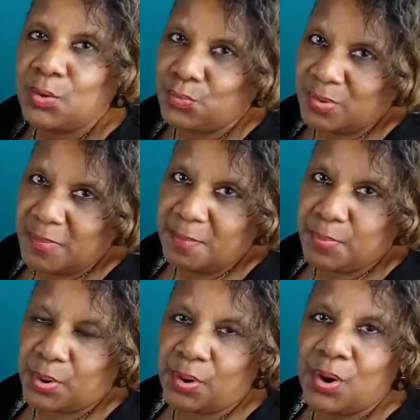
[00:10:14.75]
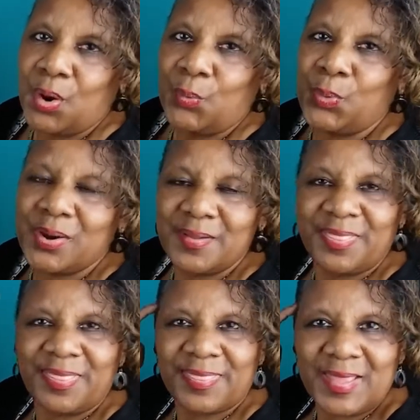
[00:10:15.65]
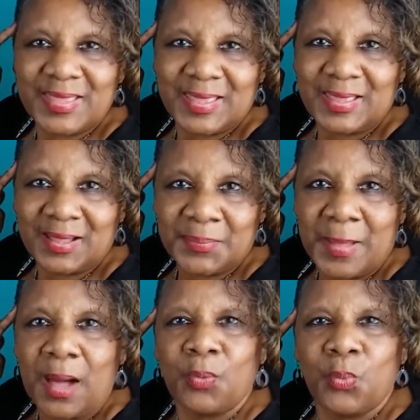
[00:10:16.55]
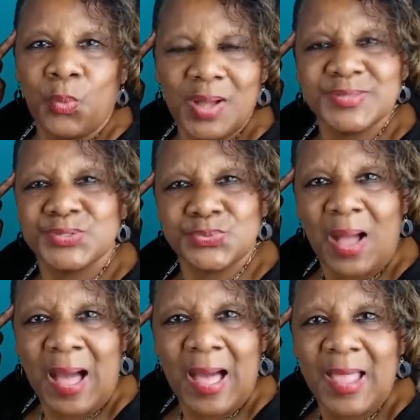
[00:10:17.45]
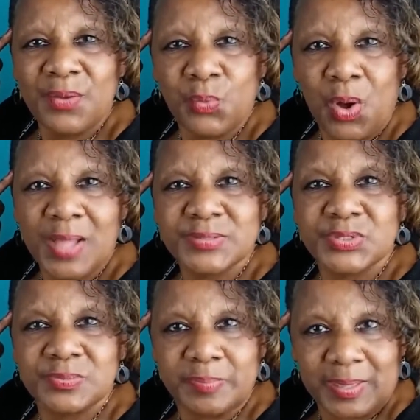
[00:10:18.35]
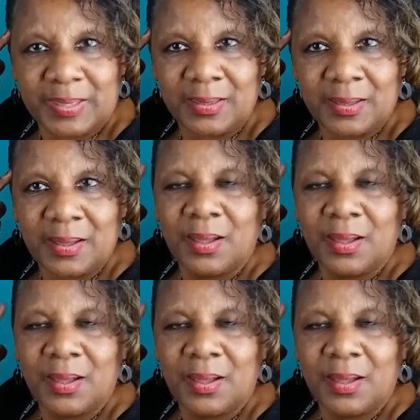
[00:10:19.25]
Remember, we're thinking about what do I want to be